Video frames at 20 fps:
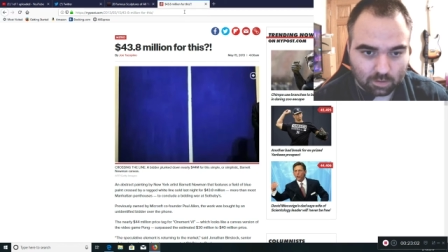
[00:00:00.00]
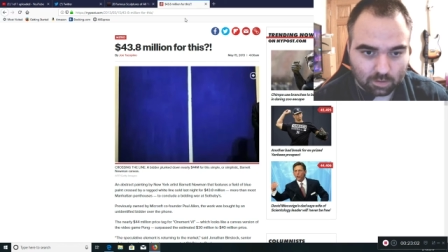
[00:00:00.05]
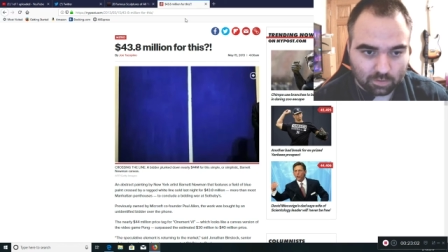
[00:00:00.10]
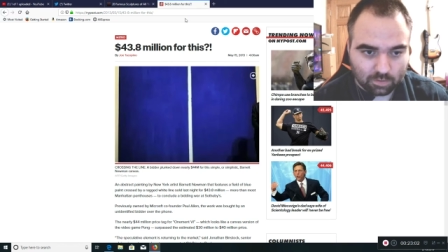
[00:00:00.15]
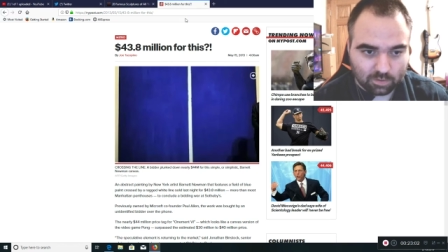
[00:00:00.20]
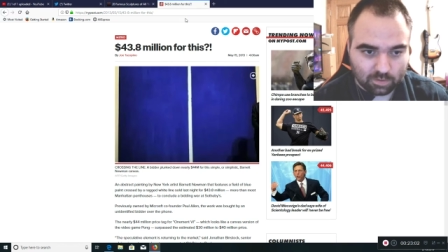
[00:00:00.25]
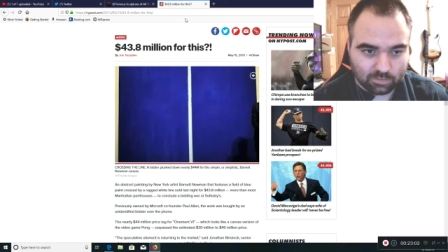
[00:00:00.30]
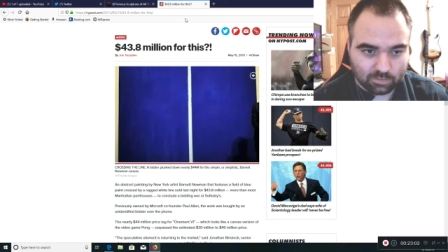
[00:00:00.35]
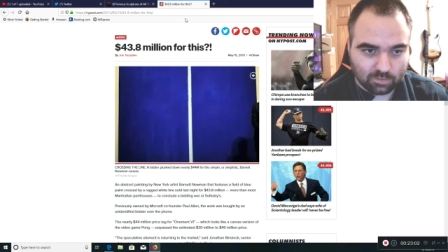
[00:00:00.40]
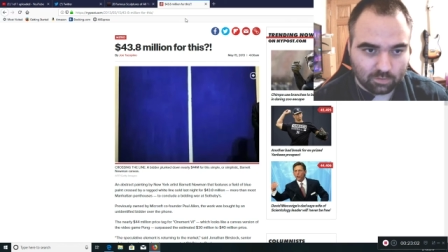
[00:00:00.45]

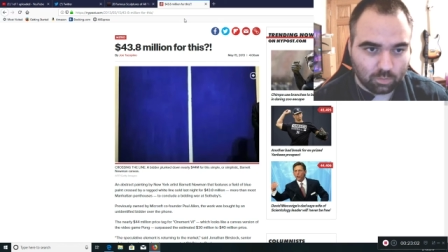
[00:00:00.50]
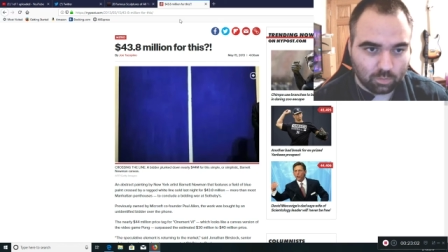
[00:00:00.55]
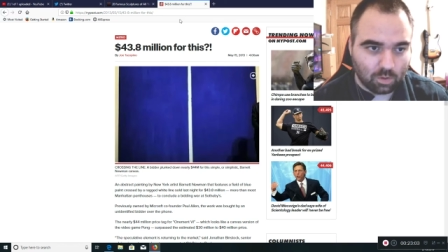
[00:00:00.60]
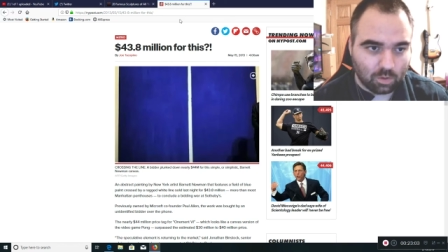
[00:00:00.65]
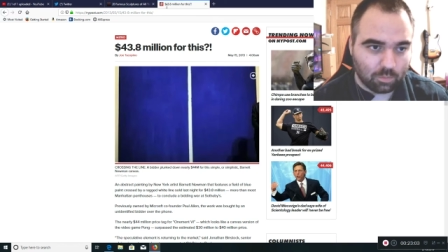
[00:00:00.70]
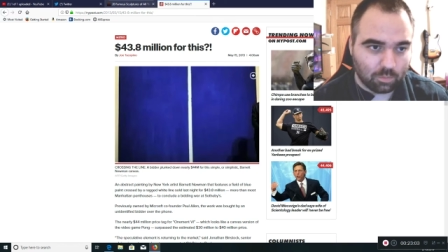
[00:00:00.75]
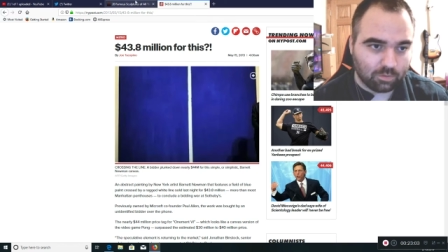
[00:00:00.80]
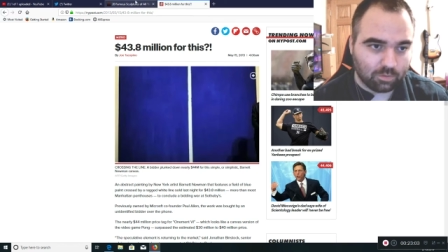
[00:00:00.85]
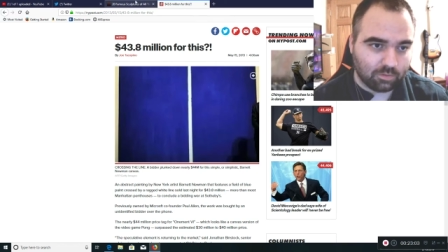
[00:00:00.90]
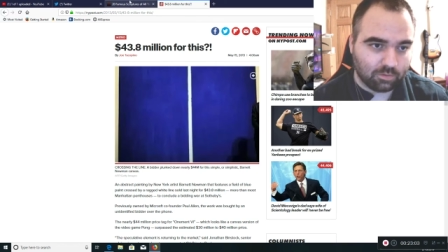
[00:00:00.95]
this is what
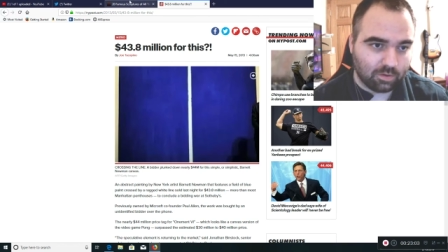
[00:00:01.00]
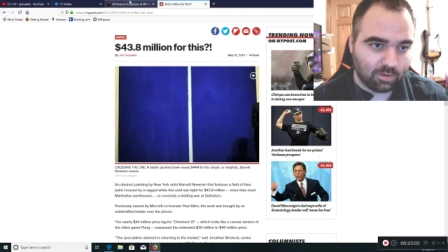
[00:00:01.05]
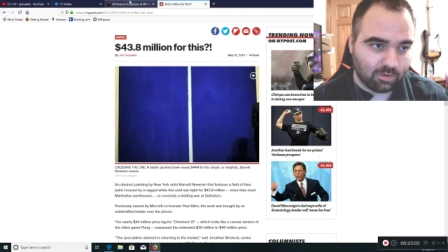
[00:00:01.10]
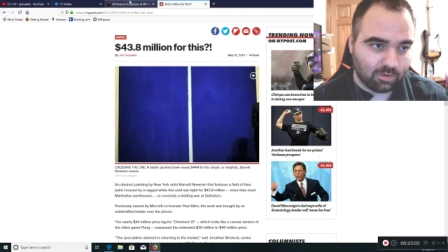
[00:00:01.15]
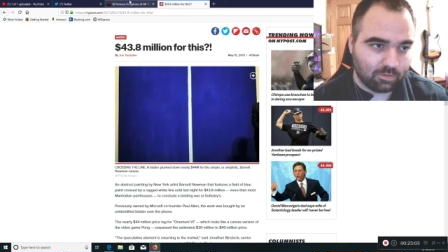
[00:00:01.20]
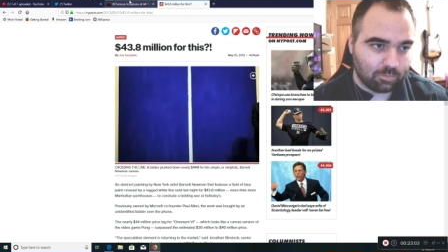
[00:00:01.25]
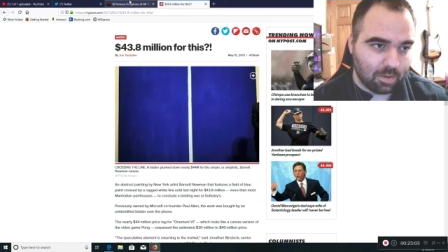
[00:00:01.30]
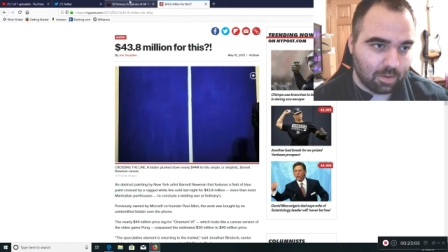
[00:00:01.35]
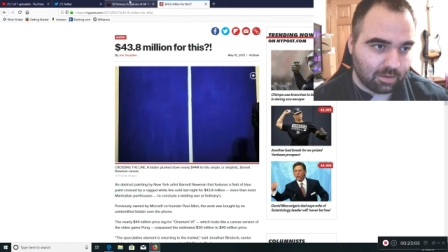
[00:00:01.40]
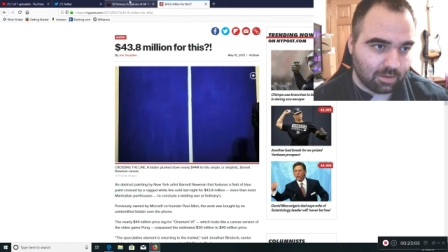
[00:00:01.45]
we're
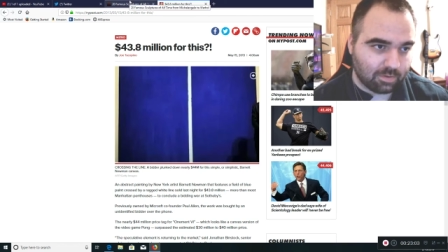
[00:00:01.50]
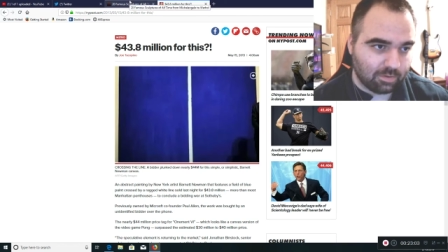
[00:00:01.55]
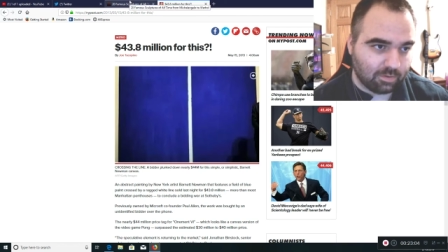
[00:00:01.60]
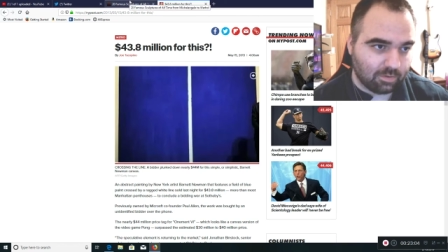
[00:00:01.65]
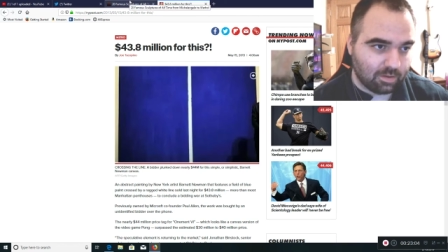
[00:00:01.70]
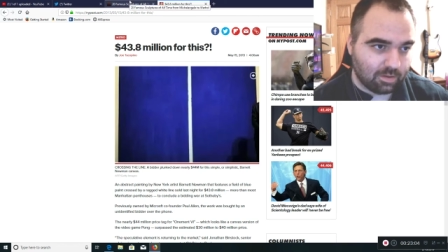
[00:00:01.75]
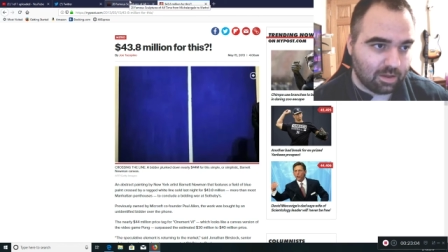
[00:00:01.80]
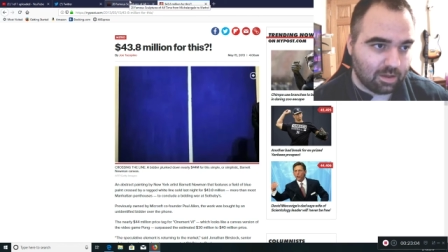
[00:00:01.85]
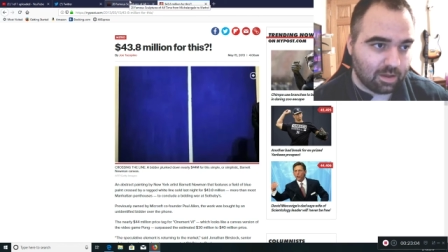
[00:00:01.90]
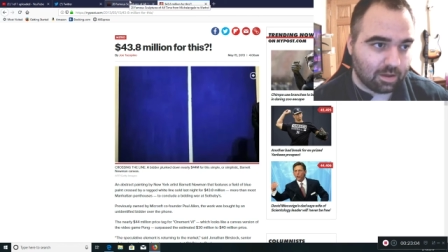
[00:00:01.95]
expecting to
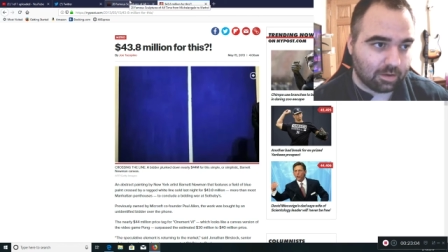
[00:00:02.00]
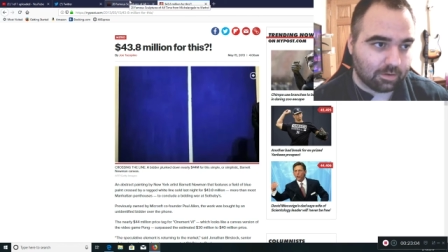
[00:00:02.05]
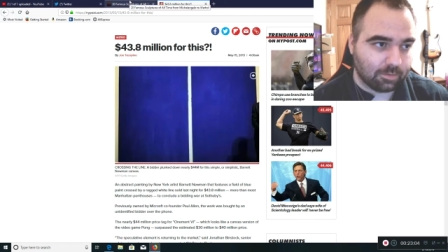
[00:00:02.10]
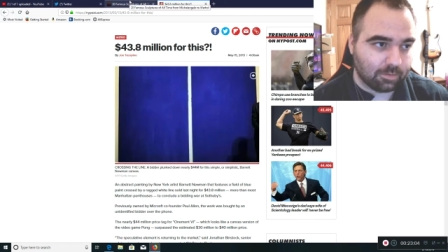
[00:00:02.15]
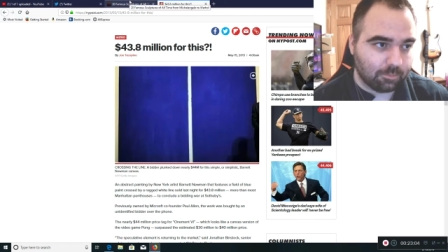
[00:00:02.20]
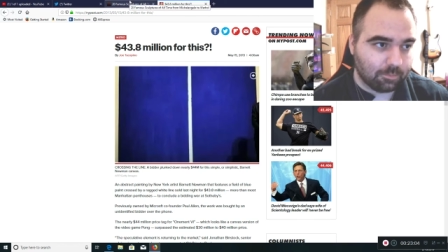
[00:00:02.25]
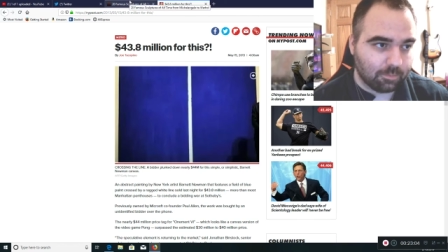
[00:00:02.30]
get.